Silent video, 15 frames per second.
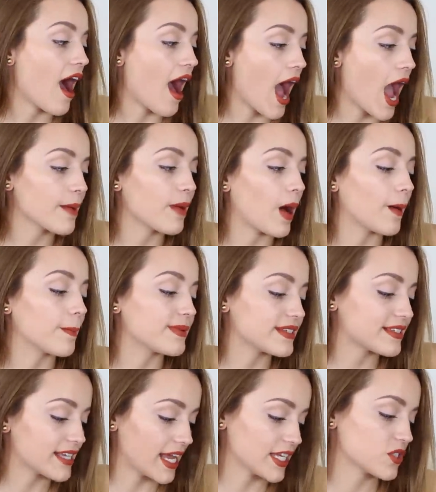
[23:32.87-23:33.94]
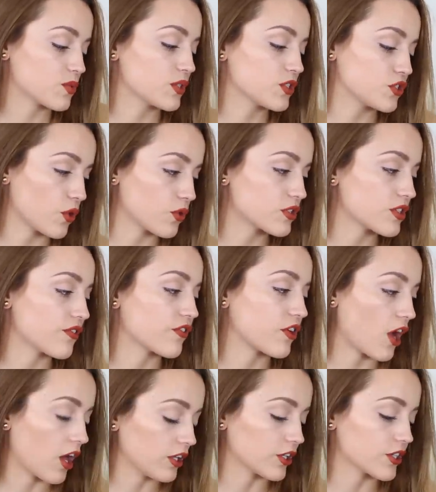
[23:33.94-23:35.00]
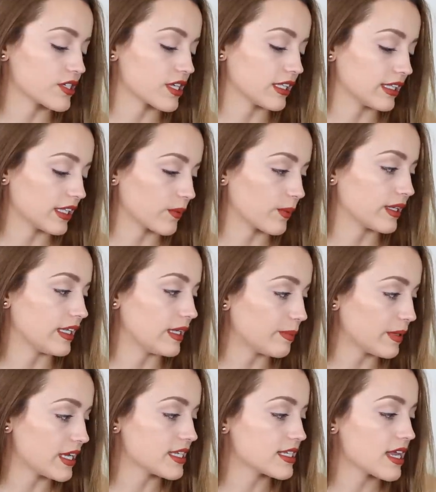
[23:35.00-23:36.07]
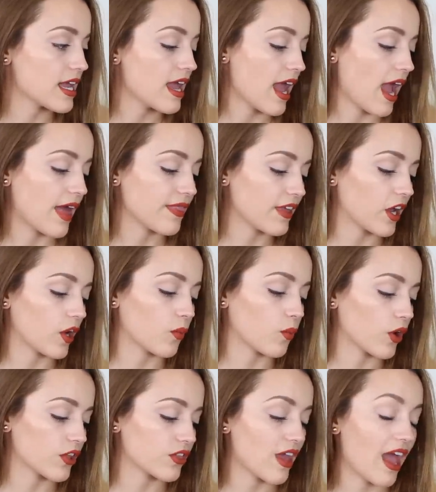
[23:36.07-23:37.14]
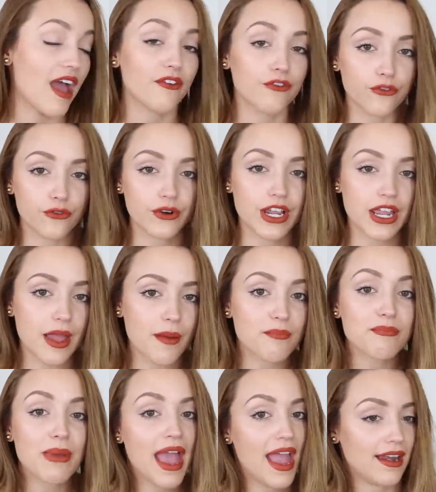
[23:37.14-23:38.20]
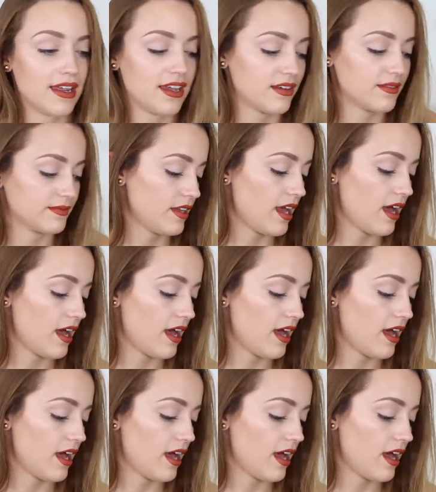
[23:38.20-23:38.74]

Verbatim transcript: I'm obsessed with Dose of Colors Liquid Lippies, and they are worth every penny.